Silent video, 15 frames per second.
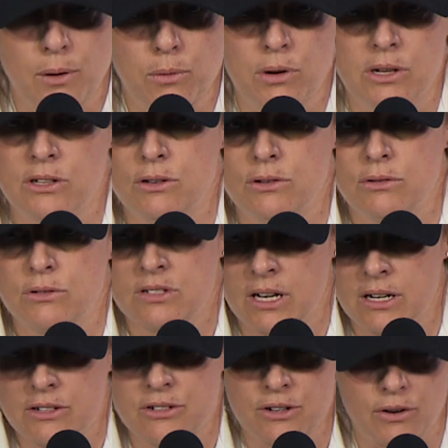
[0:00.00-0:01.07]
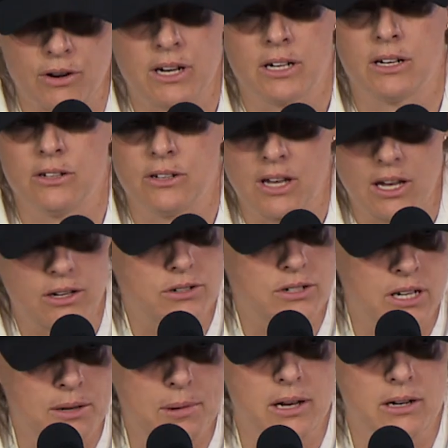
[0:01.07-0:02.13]
But when you set a screen and you get your
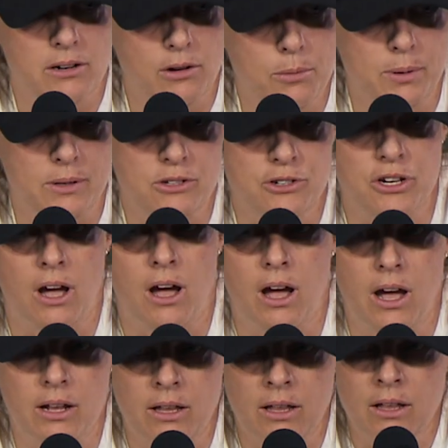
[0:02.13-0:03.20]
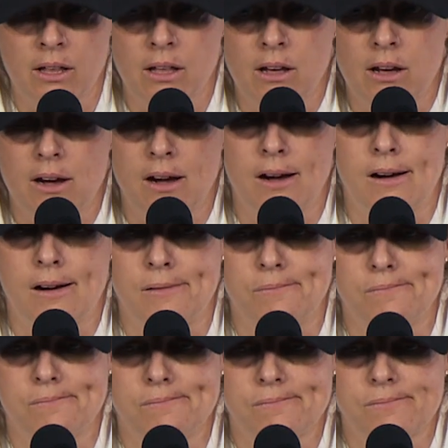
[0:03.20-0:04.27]
teammate an open shot,
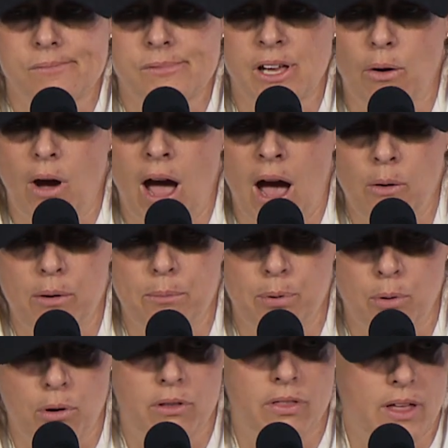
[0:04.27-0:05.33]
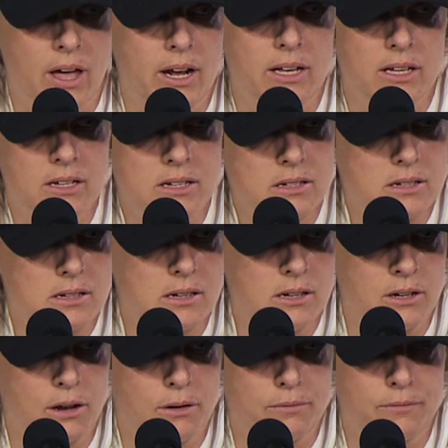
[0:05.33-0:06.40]
you know, how important that is,
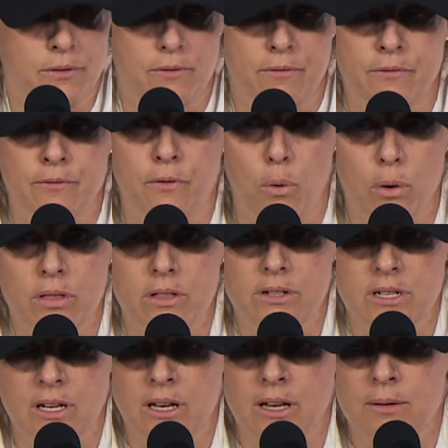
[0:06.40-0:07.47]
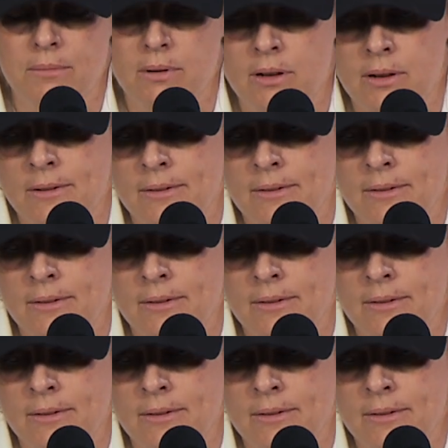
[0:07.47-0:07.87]
you know, for the team.